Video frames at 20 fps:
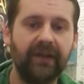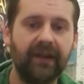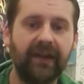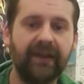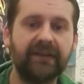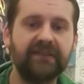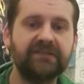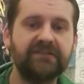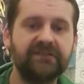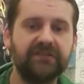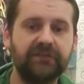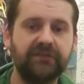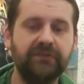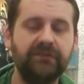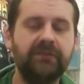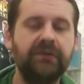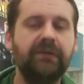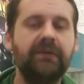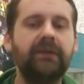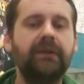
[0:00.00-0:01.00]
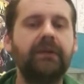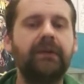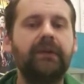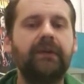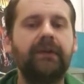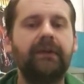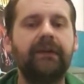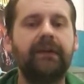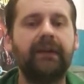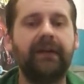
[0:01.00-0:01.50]
X2,
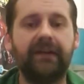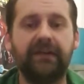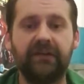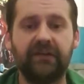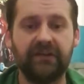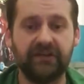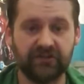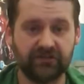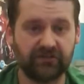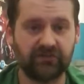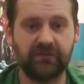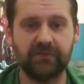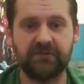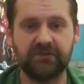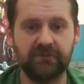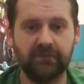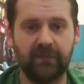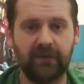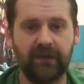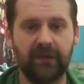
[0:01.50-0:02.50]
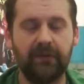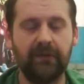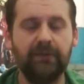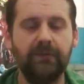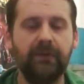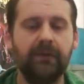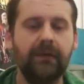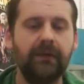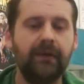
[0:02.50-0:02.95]
in the description below.